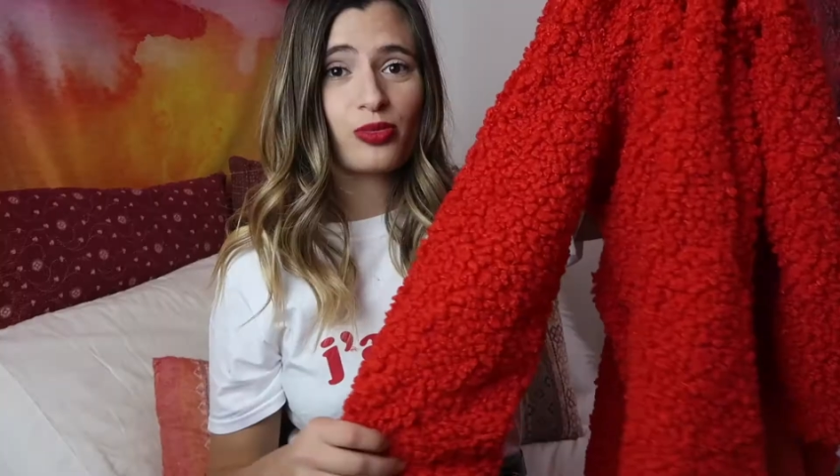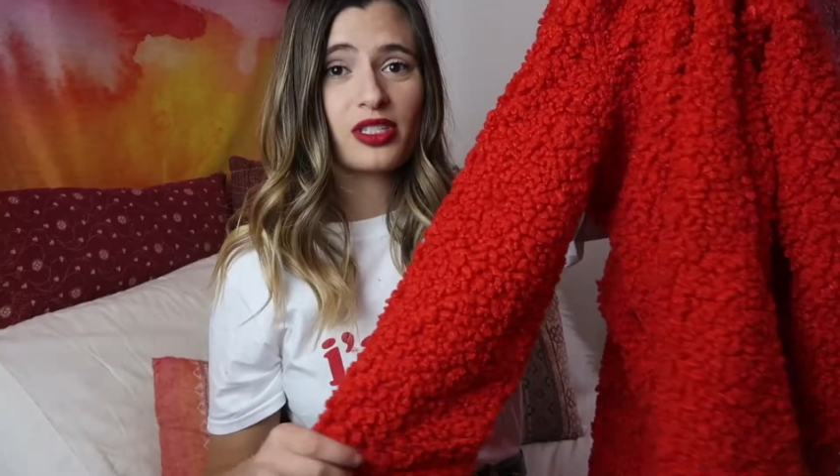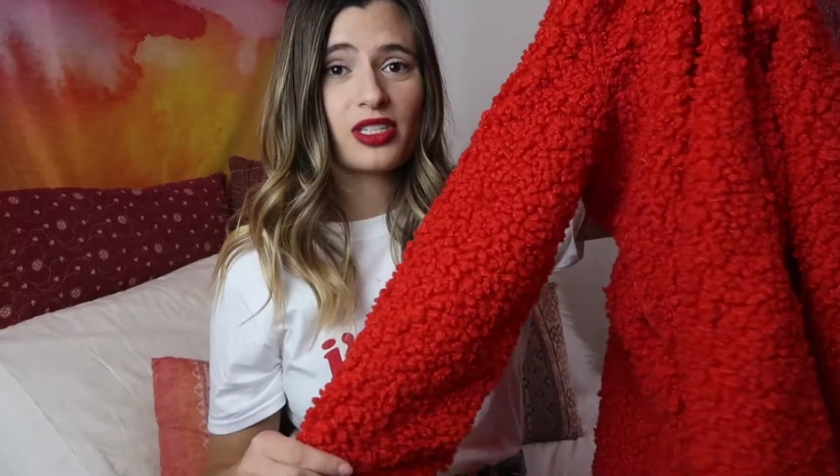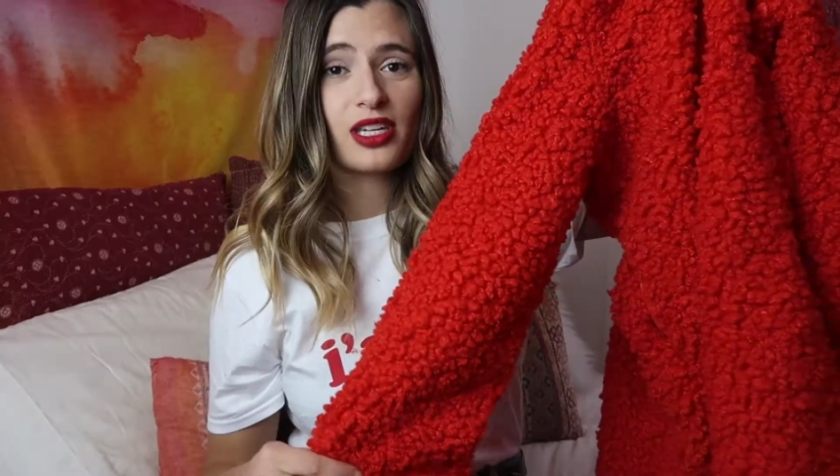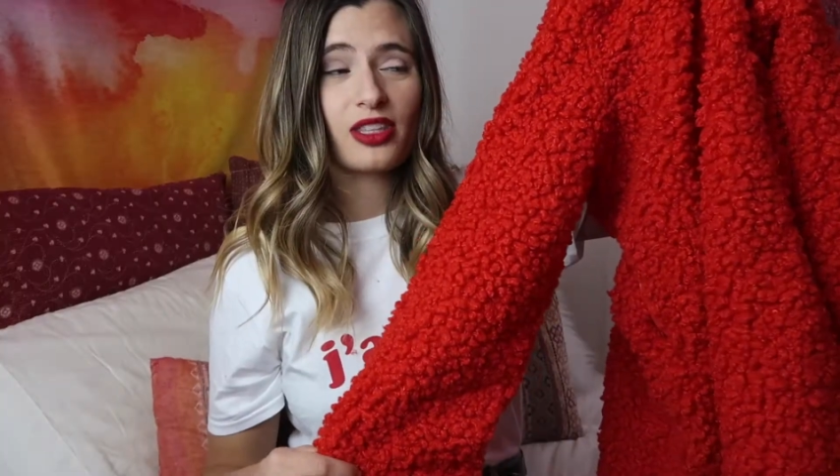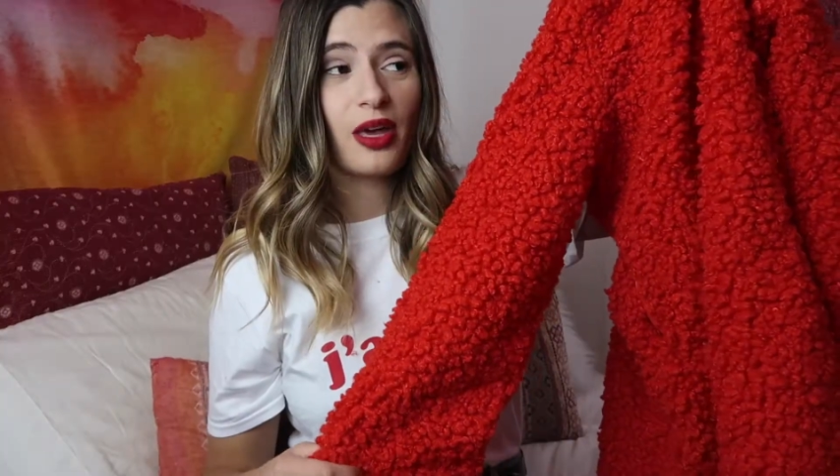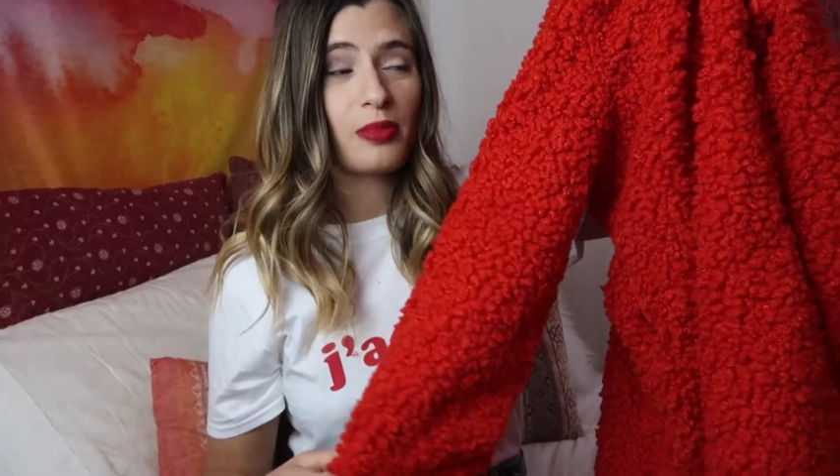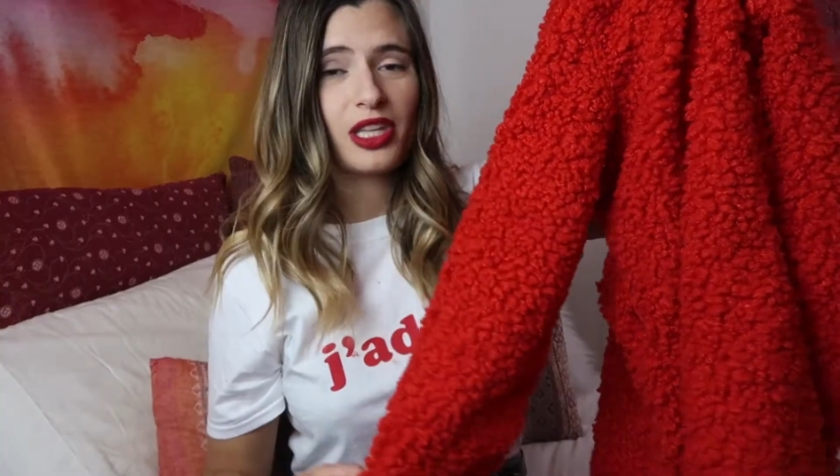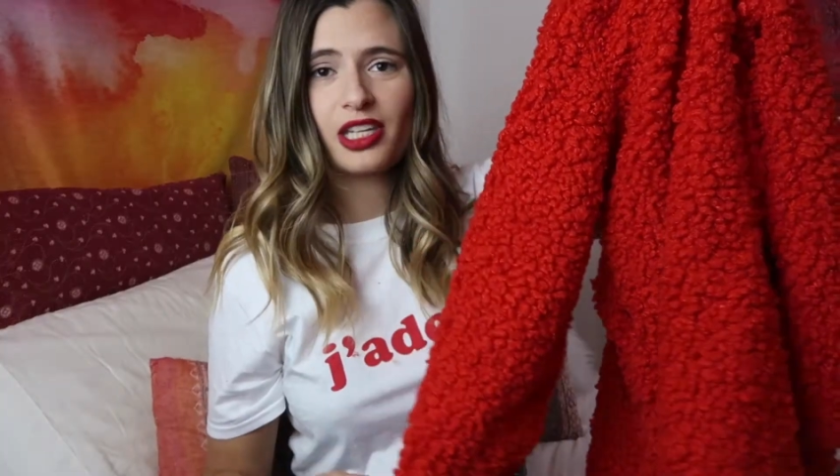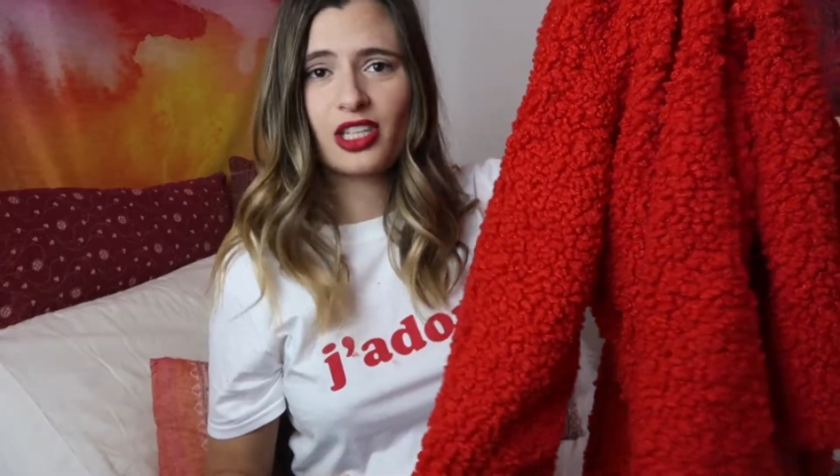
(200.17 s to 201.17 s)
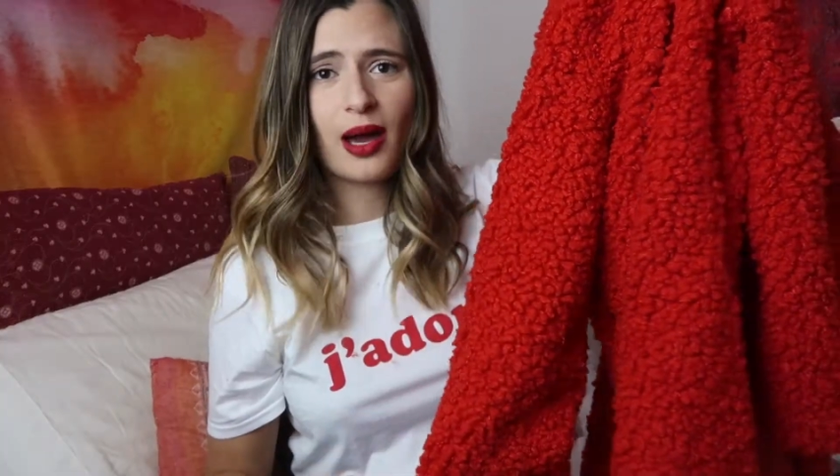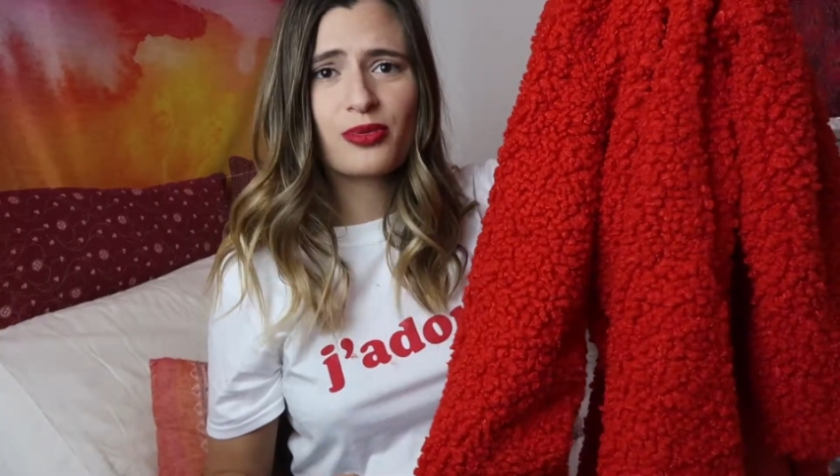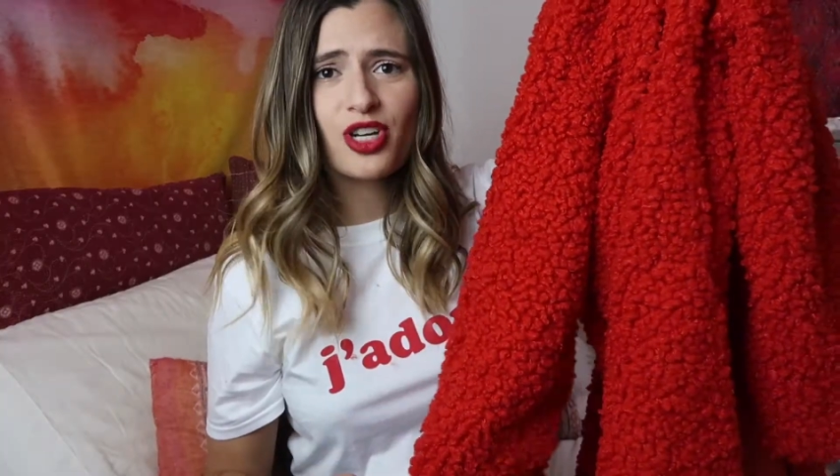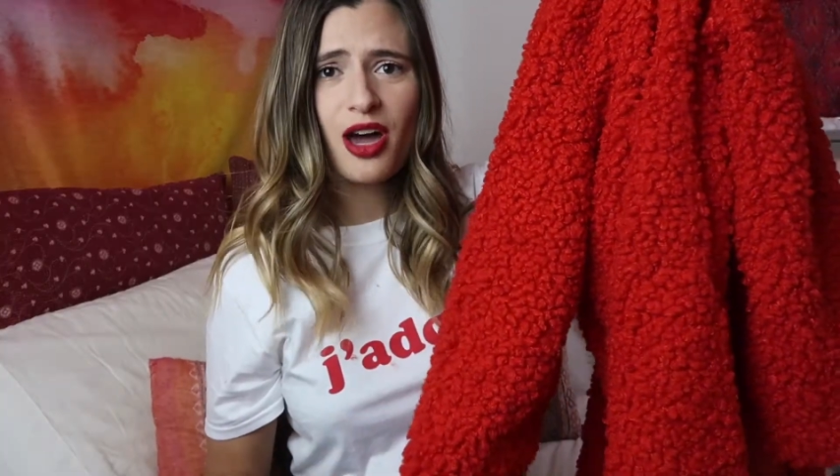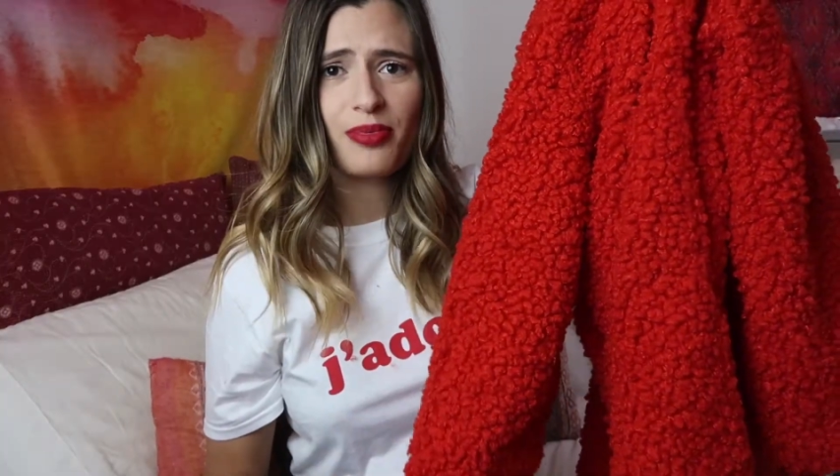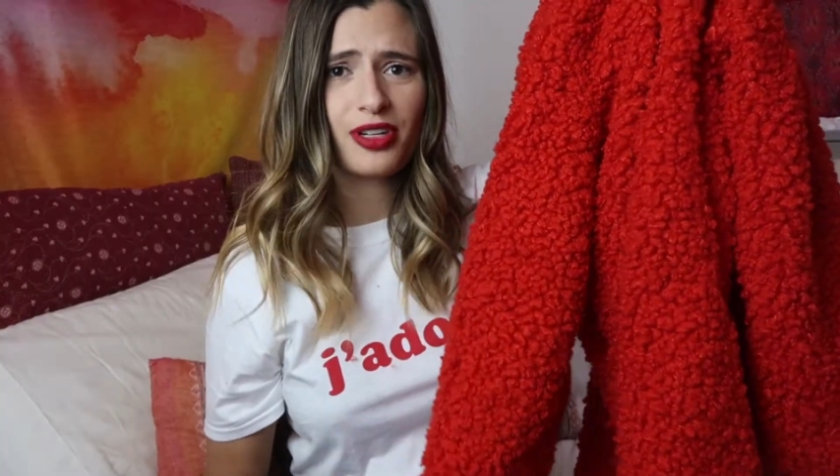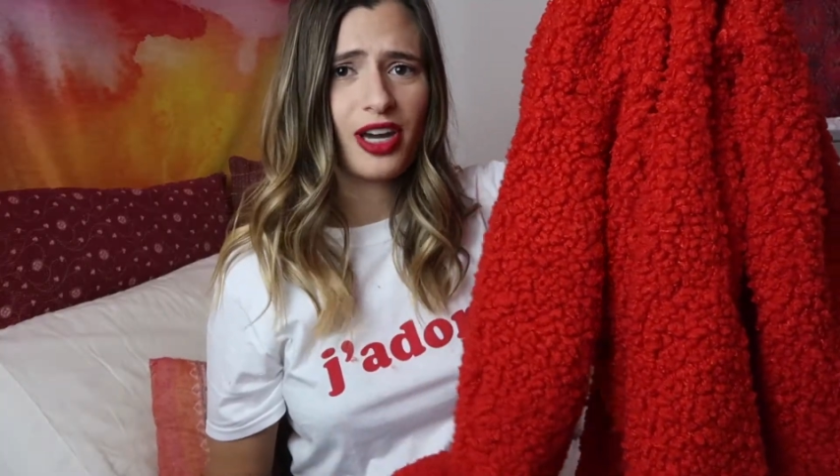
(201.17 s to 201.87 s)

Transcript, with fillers: I've been seeing them in like Topshop and